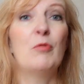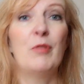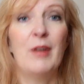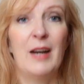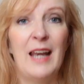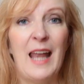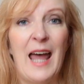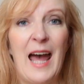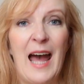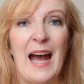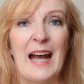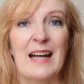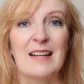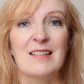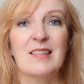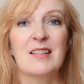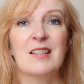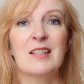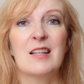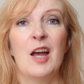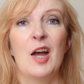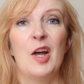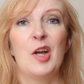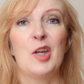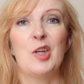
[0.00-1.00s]

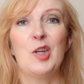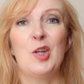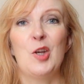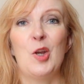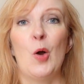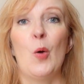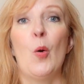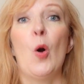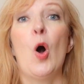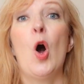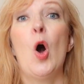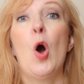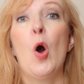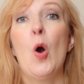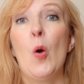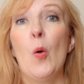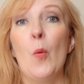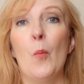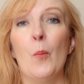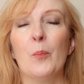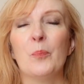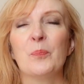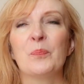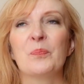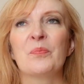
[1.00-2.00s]
relax, you know,
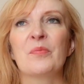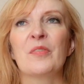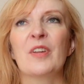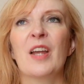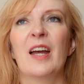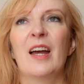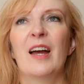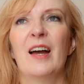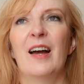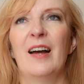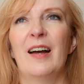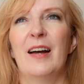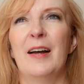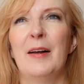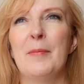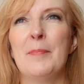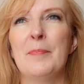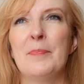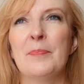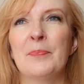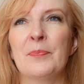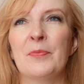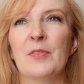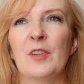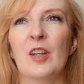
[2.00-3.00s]
home,
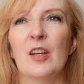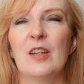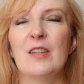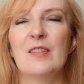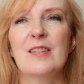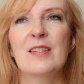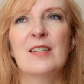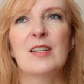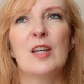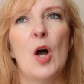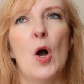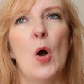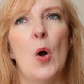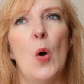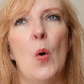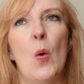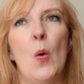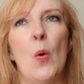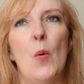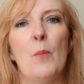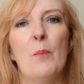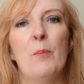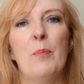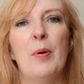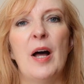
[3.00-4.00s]
um,
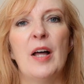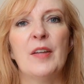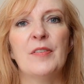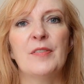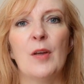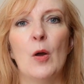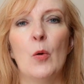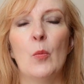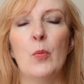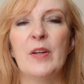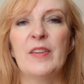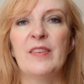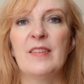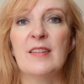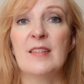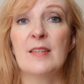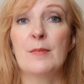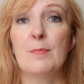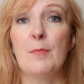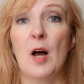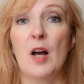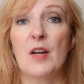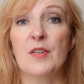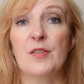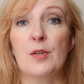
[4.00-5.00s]
so, but with
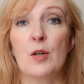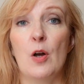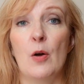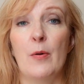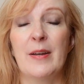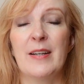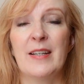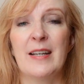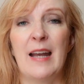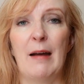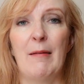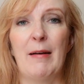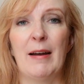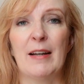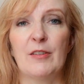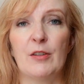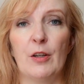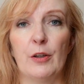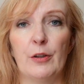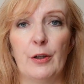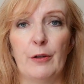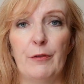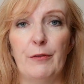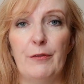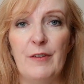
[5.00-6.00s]
this Mars going direct
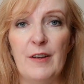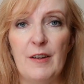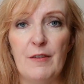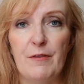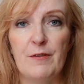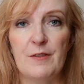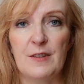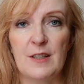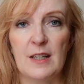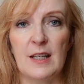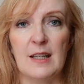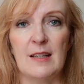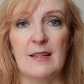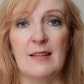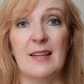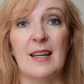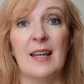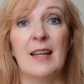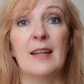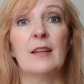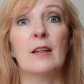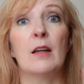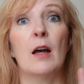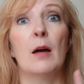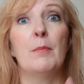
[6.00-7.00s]
on the 15th,
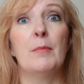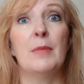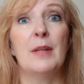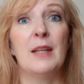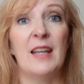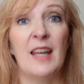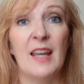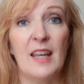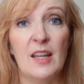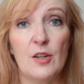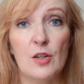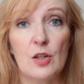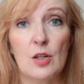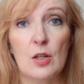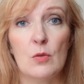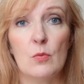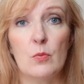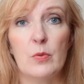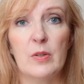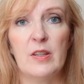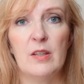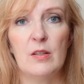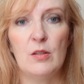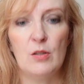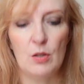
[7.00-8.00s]
in combination
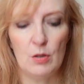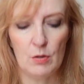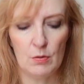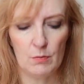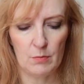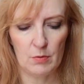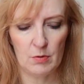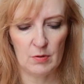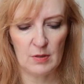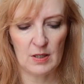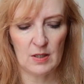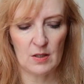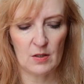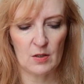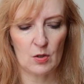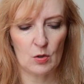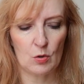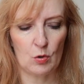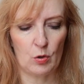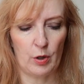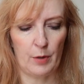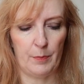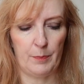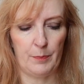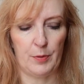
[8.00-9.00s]
with the new moon in
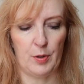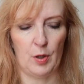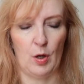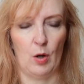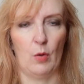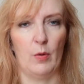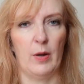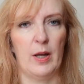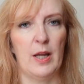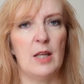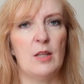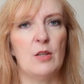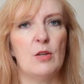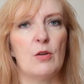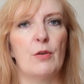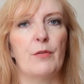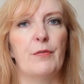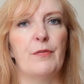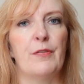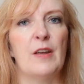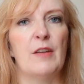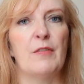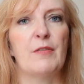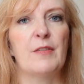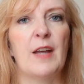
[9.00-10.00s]
Scorpio in your
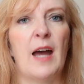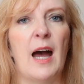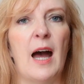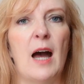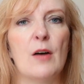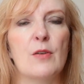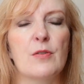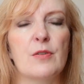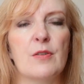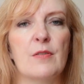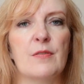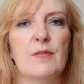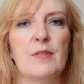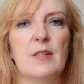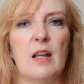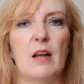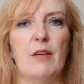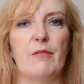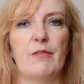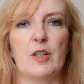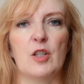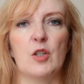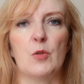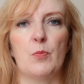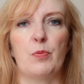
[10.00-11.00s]
fifth house of
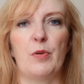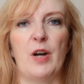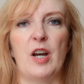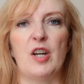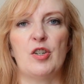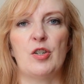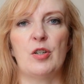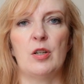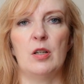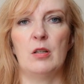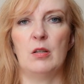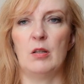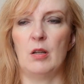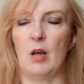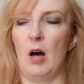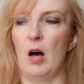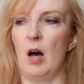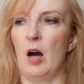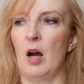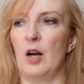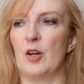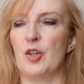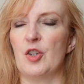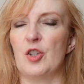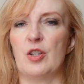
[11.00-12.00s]
self-expression, the
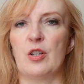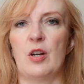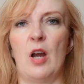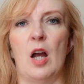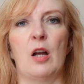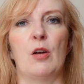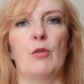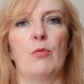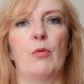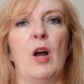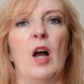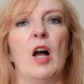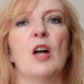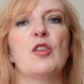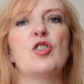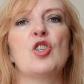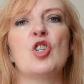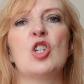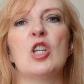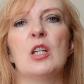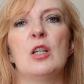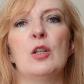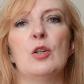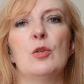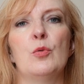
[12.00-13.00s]
heart chakra,
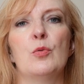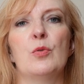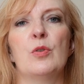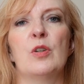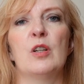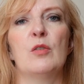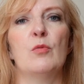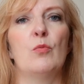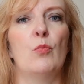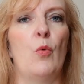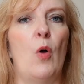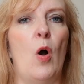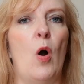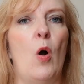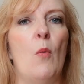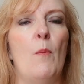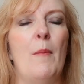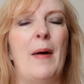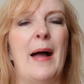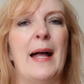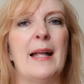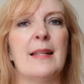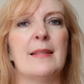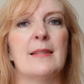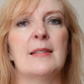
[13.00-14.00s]
children,
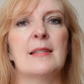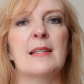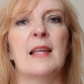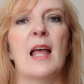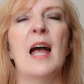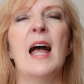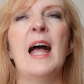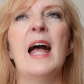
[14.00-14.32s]
romance,